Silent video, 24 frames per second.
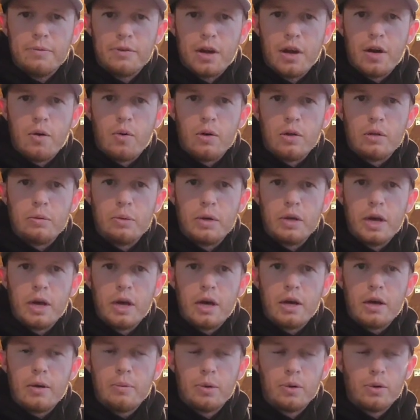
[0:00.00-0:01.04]
always be
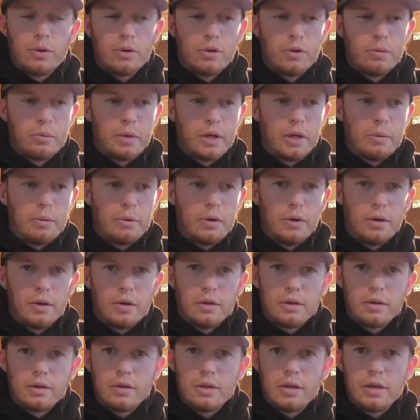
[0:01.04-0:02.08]
humble and remember